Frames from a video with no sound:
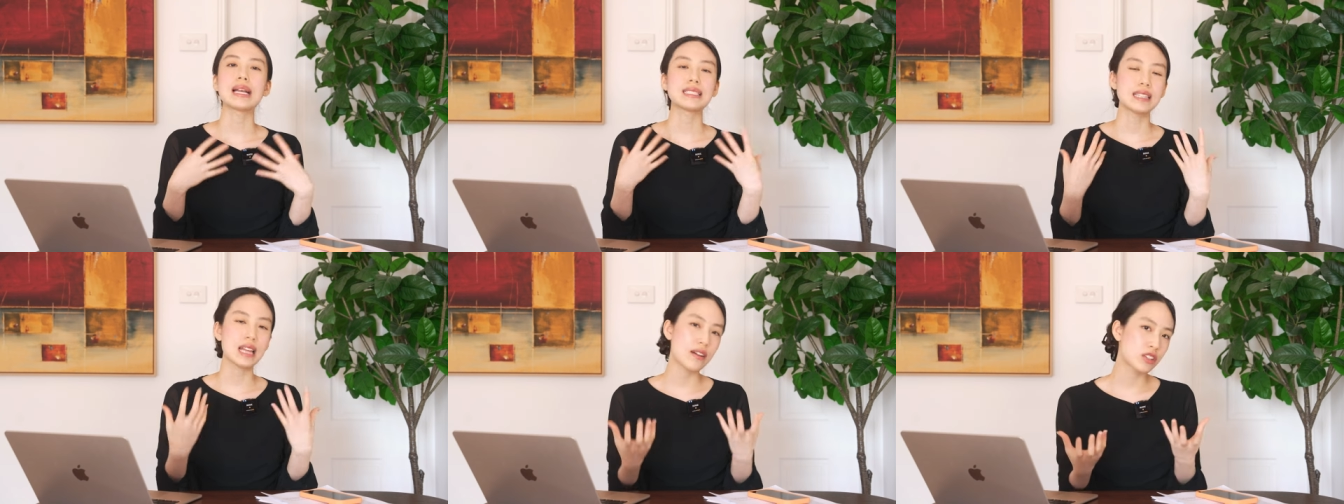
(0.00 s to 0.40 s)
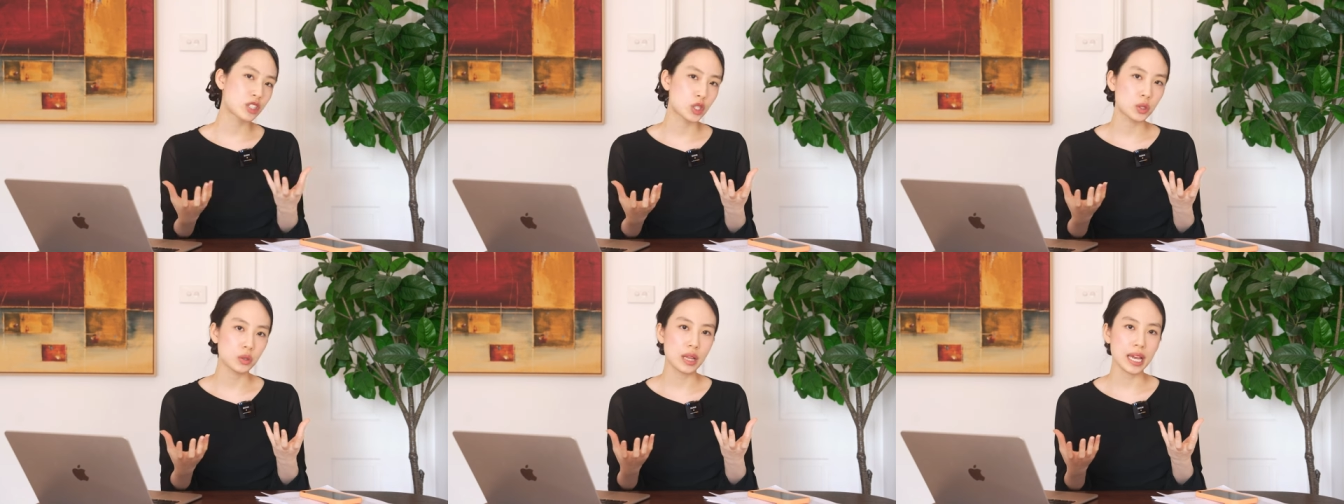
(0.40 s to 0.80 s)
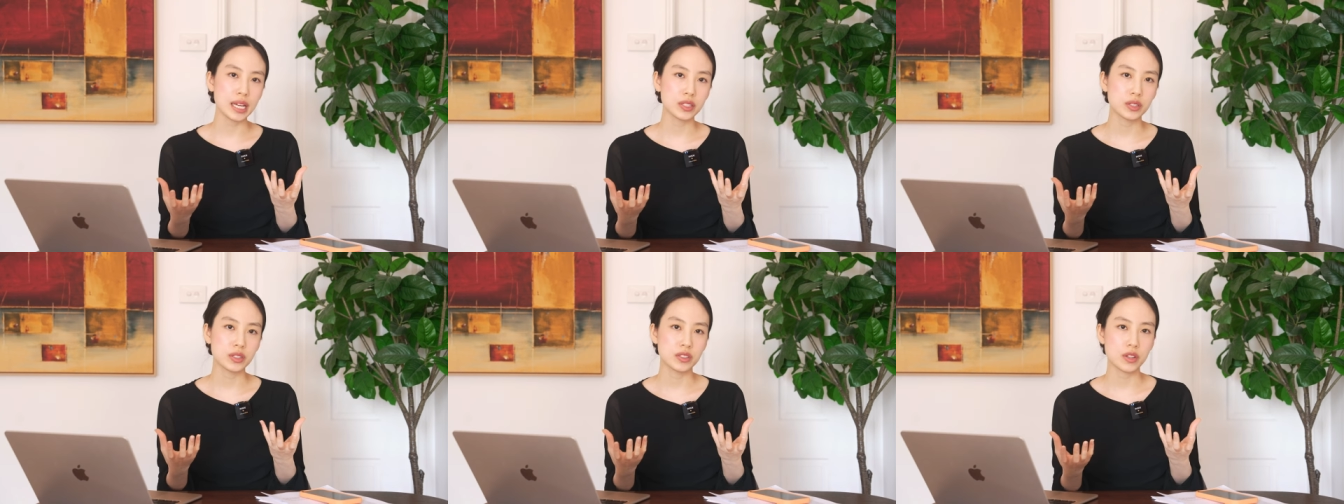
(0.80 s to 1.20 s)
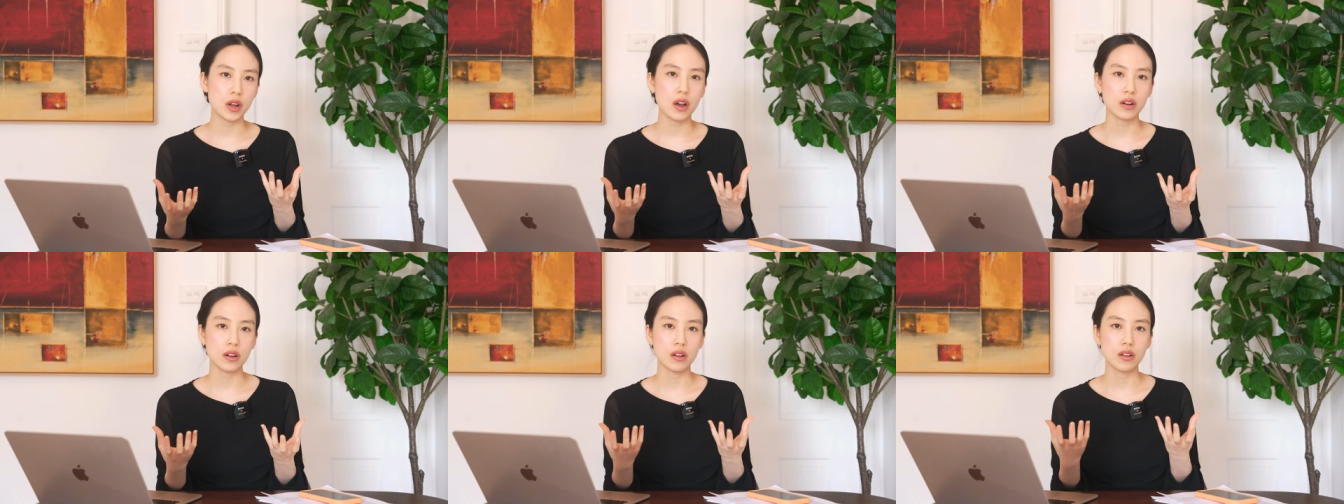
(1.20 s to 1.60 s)
it's never too late to
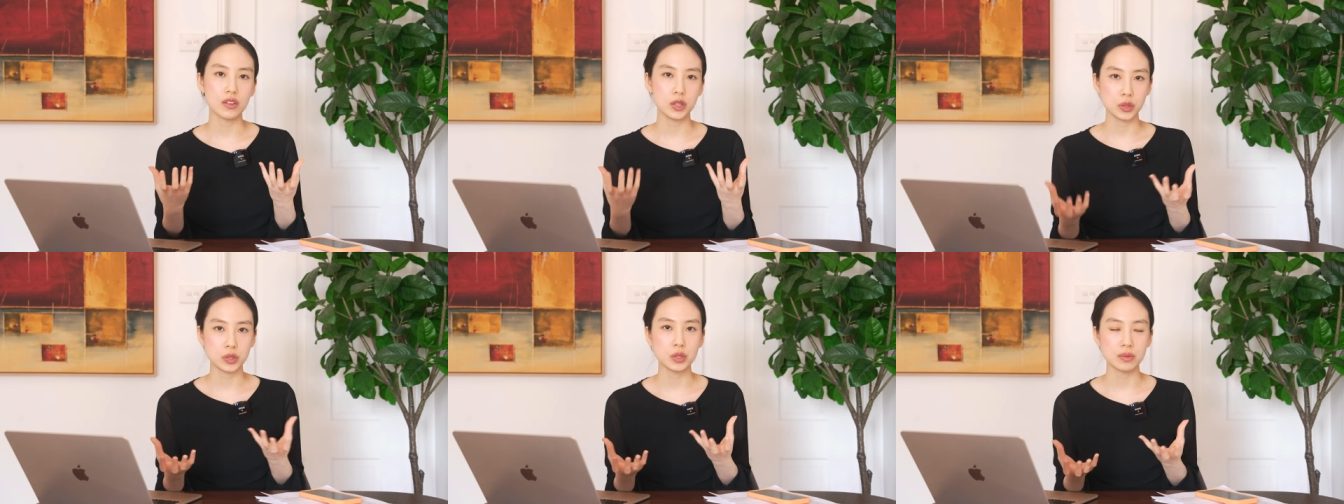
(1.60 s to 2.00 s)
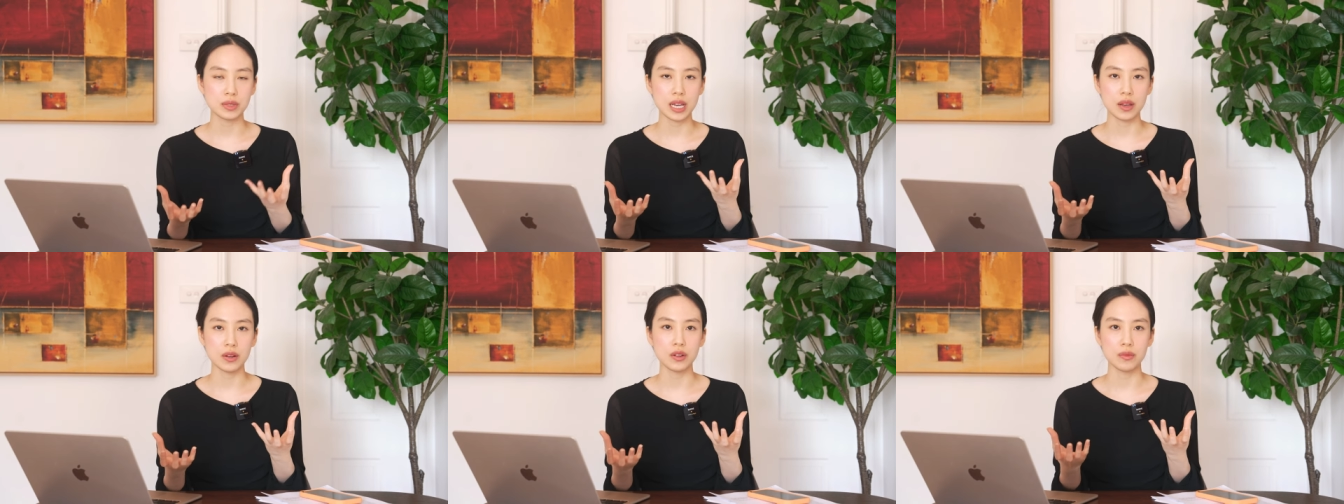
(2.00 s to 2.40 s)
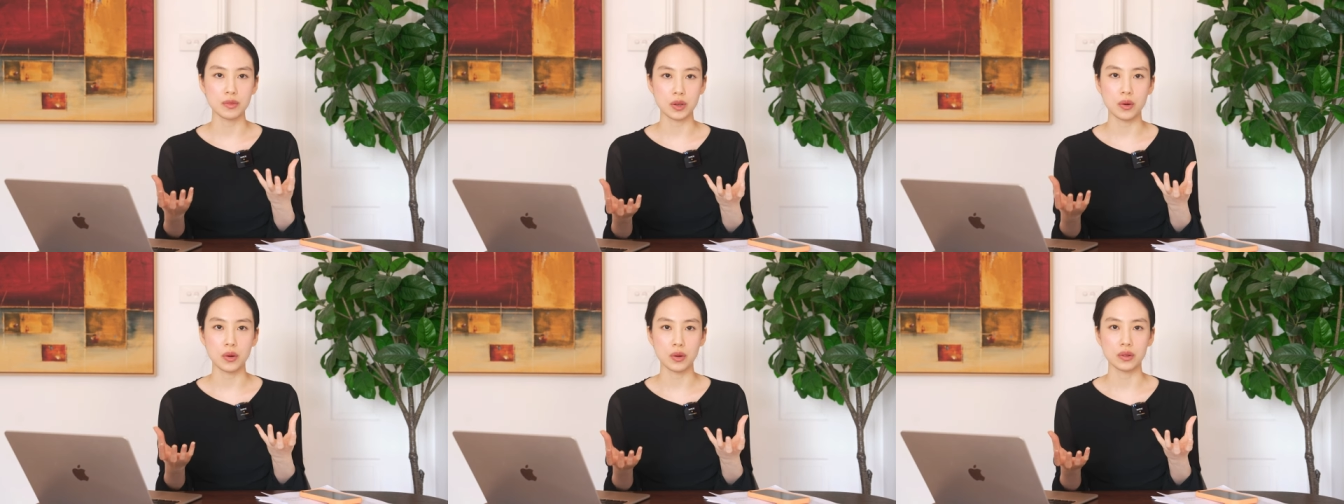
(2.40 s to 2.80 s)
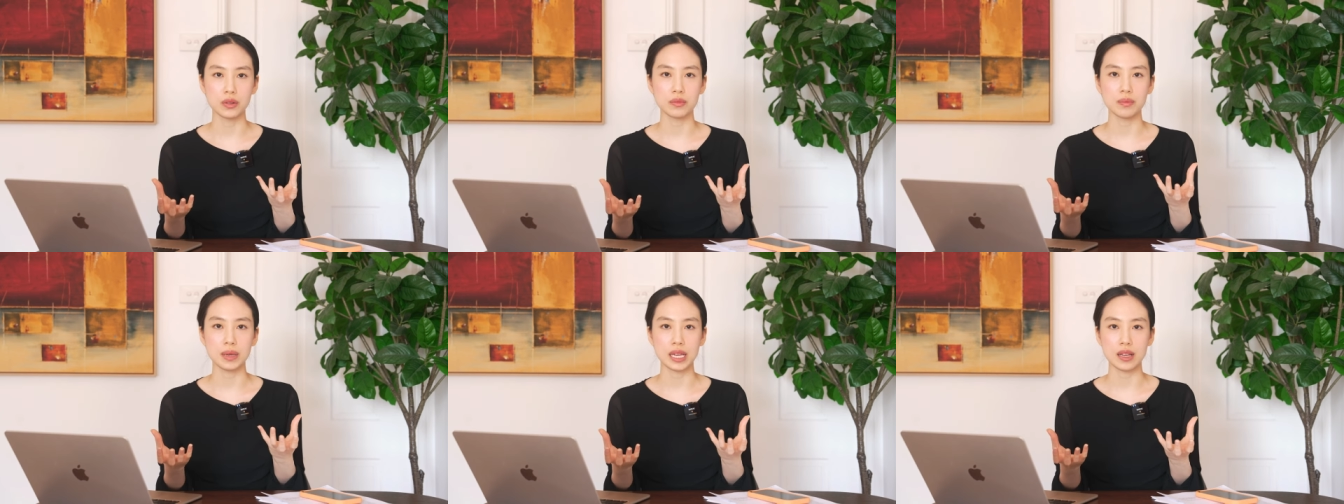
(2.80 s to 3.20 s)
start a YouTube channel of your
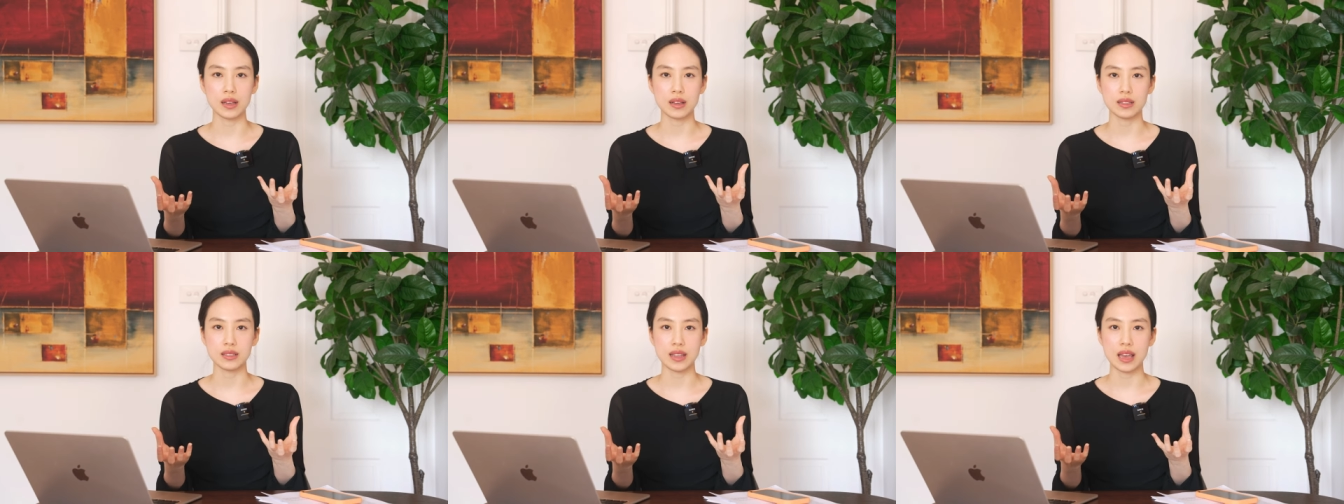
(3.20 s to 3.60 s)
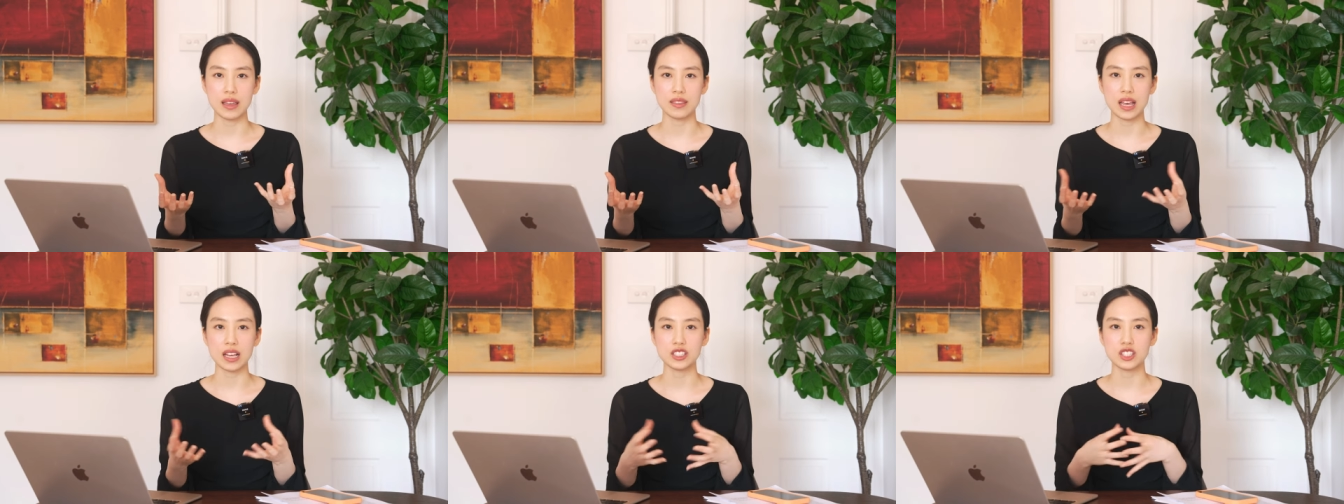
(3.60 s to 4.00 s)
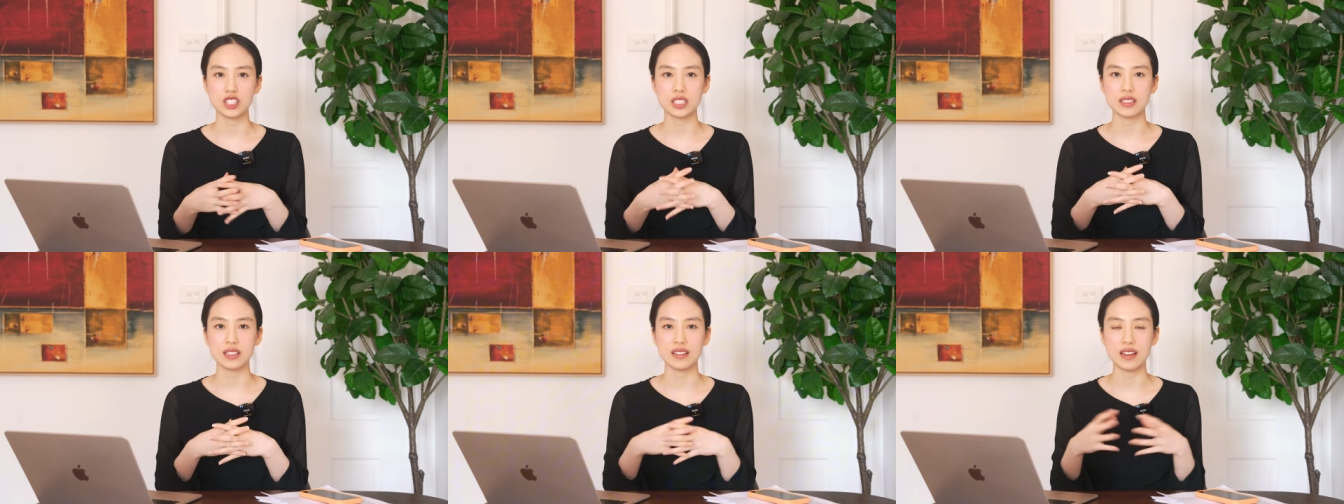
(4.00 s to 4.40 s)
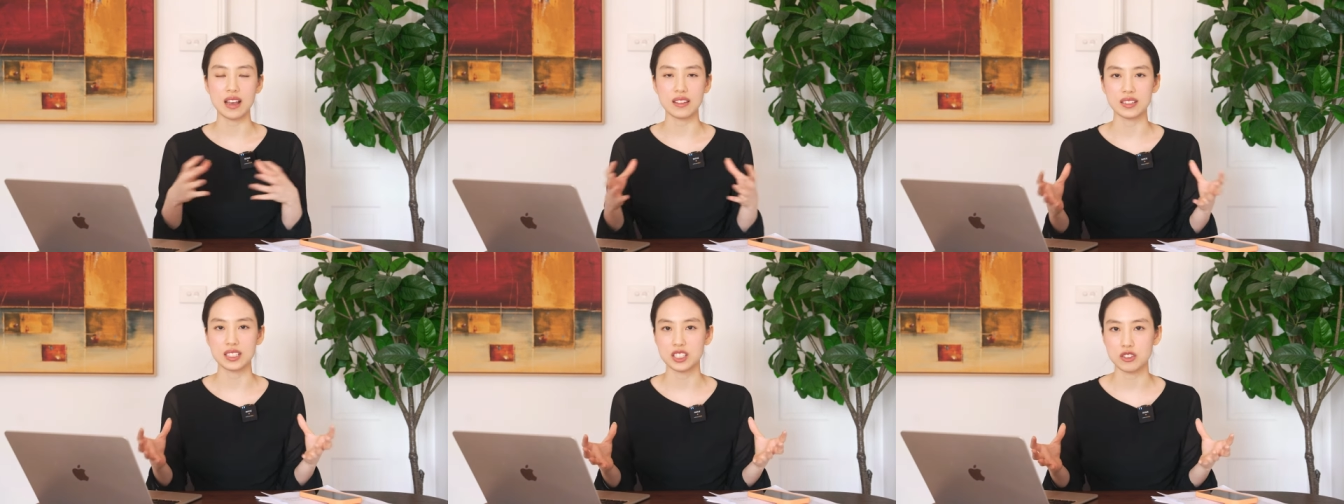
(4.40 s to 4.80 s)
own because then that's just
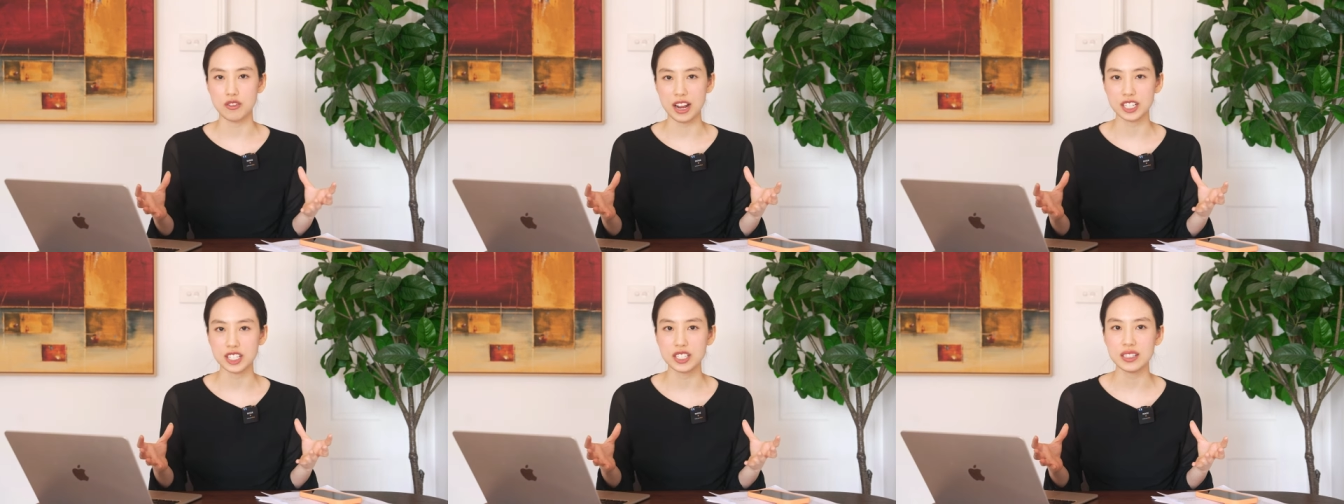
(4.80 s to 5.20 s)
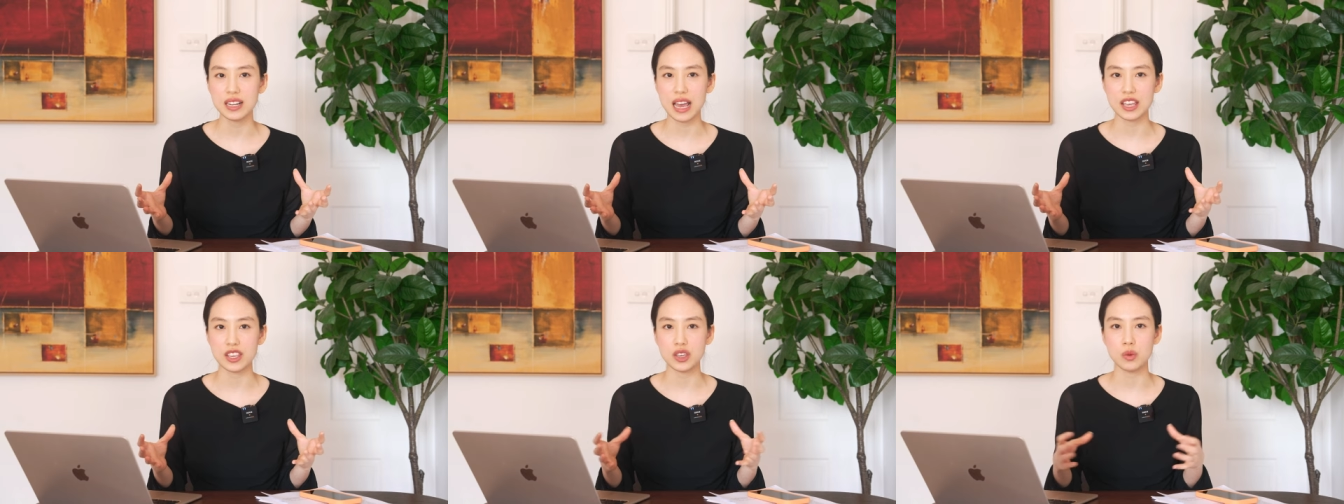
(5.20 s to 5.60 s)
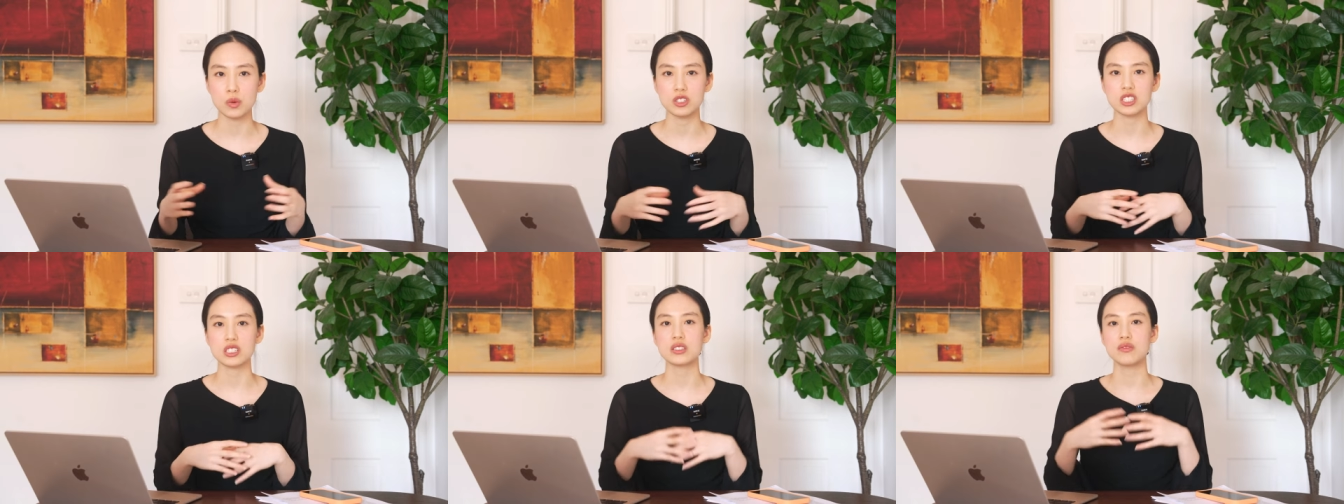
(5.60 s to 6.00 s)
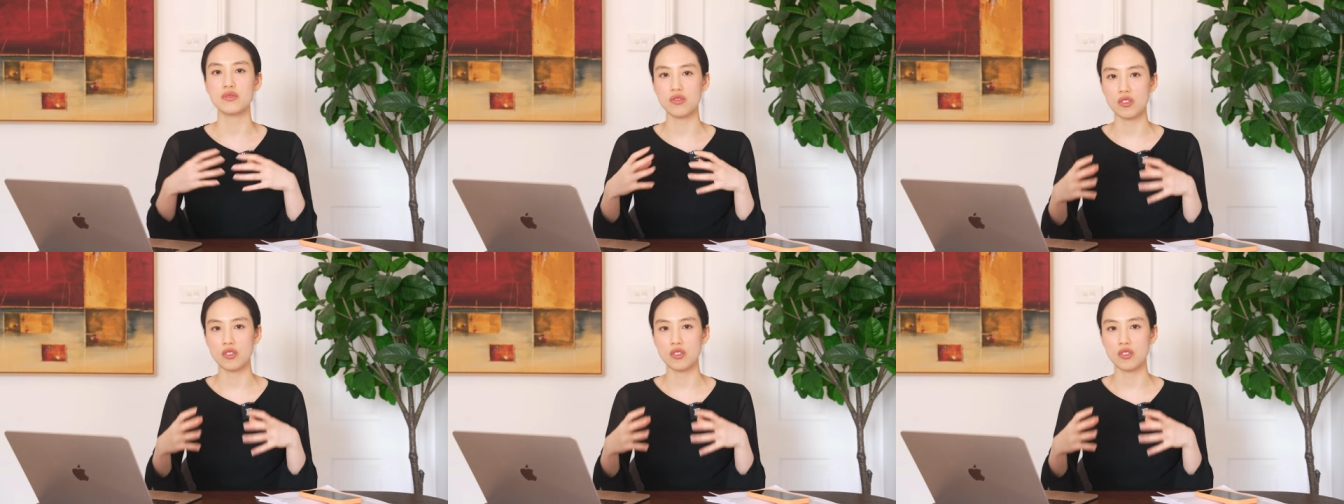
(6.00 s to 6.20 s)
another distraction and you will just